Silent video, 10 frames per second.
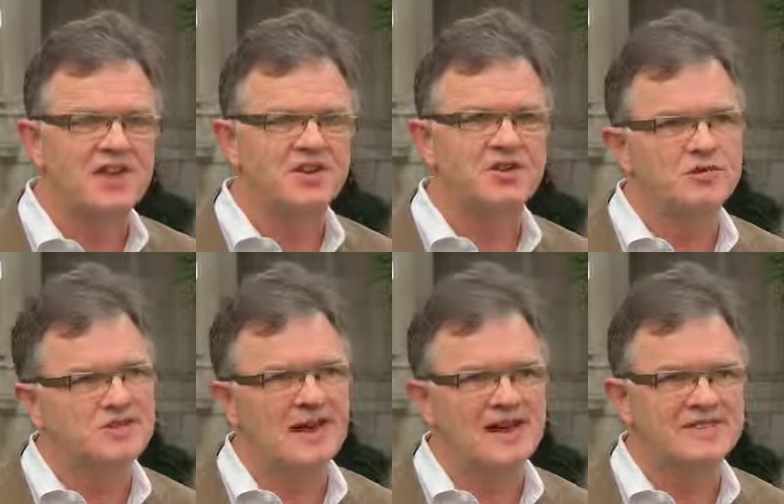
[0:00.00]
She
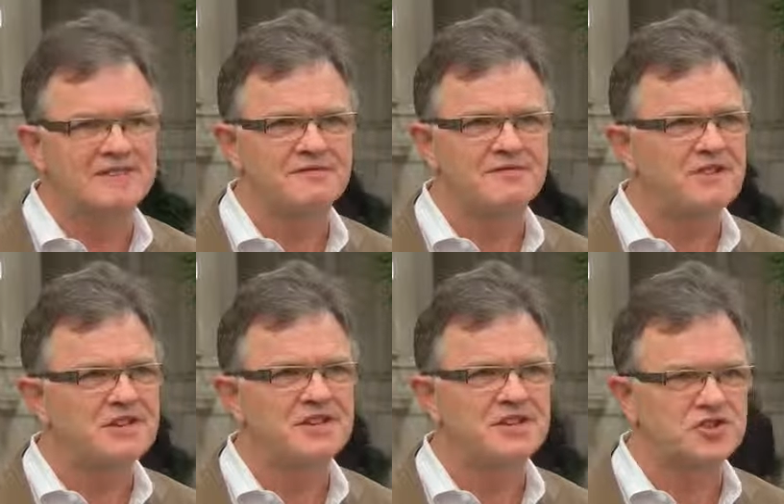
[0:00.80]
also has
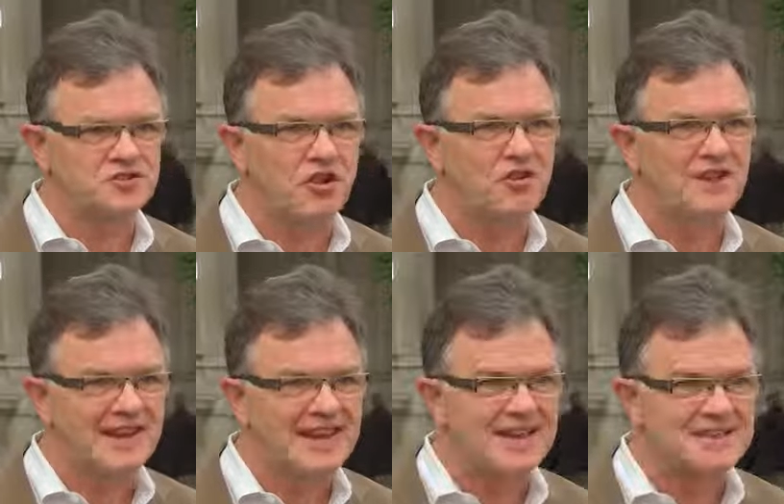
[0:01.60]
very strong
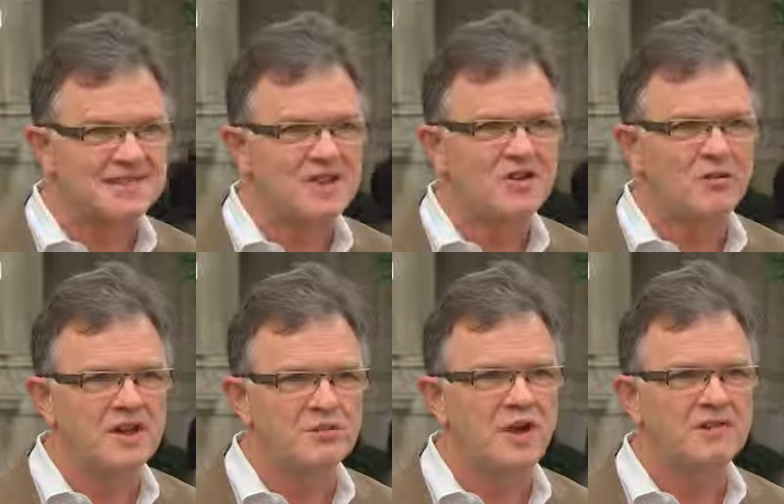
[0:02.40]
links
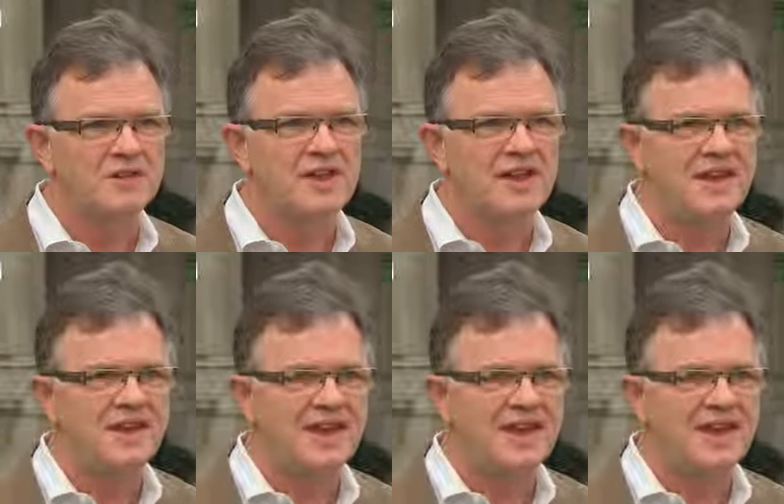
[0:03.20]
with one of the